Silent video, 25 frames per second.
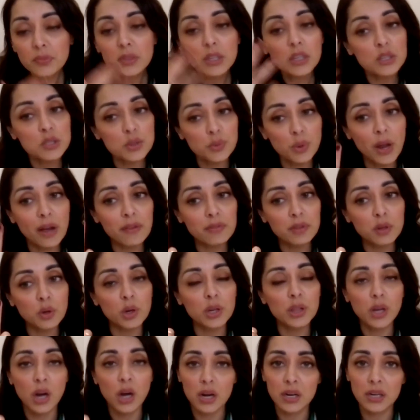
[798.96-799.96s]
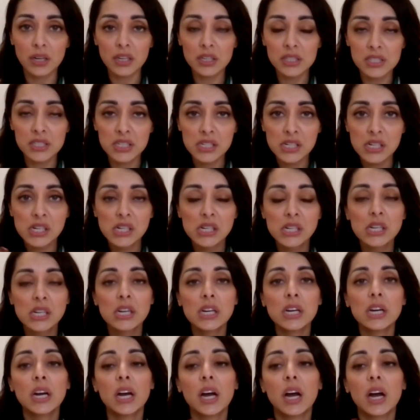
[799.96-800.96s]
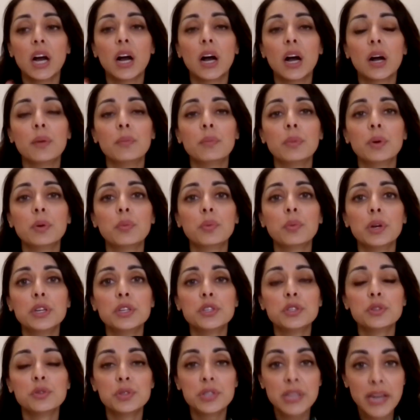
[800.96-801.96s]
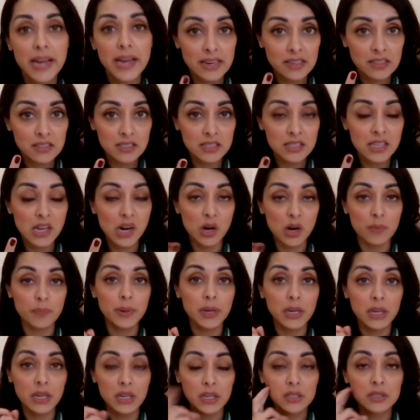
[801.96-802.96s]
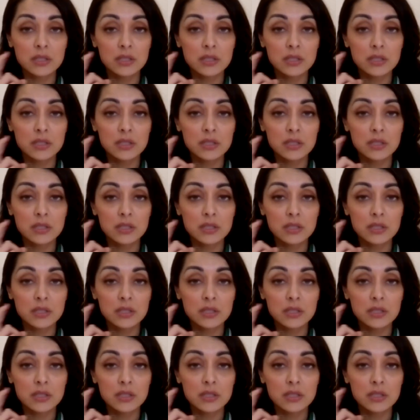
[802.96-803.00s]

so we have the orthotics. We do TENS therapy.